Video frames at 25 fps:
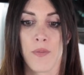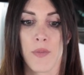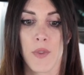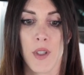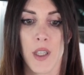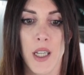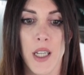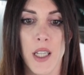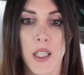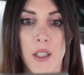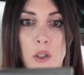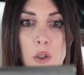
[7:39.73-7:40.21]

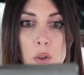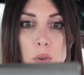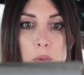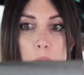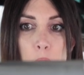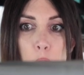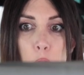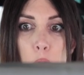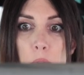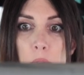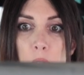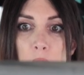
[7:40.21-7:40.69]
I got a new
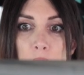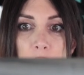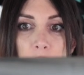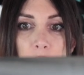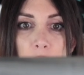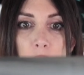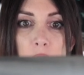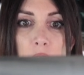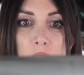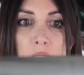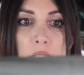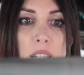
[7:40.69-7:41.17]
fuel filter.
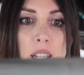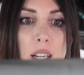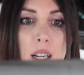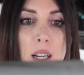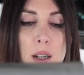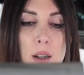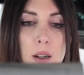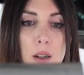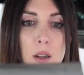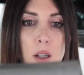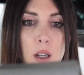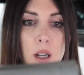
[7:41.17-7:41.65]
It looks like
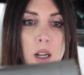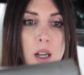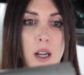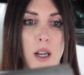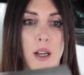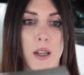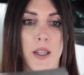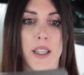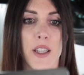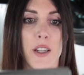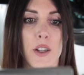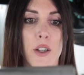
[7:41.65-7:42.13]

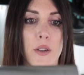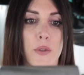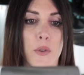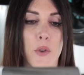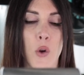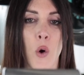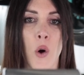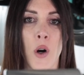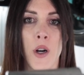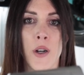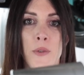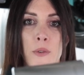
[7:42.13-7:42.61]
a ear of
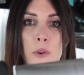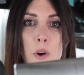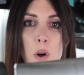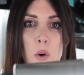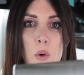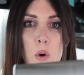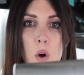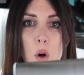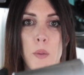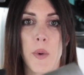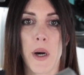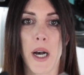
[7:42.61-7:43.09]
corn for a
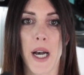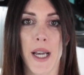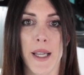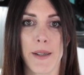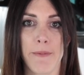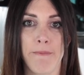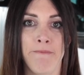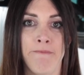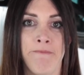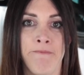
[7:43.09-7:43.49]
robot.